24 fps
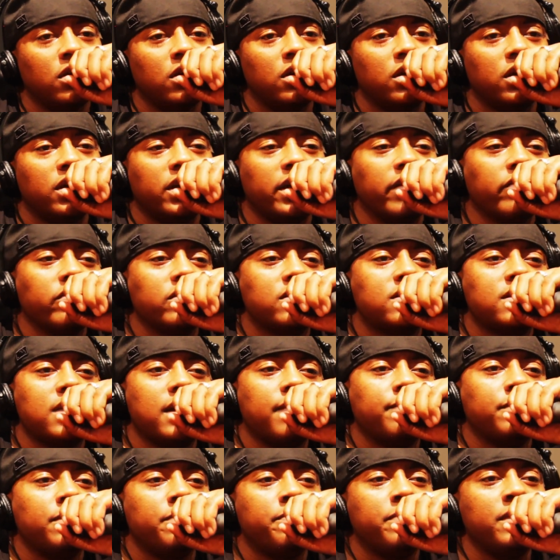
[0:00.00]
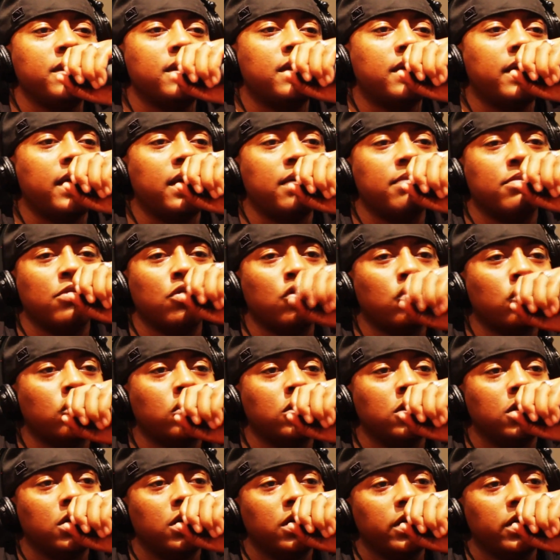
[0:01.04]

And every time the beat came on,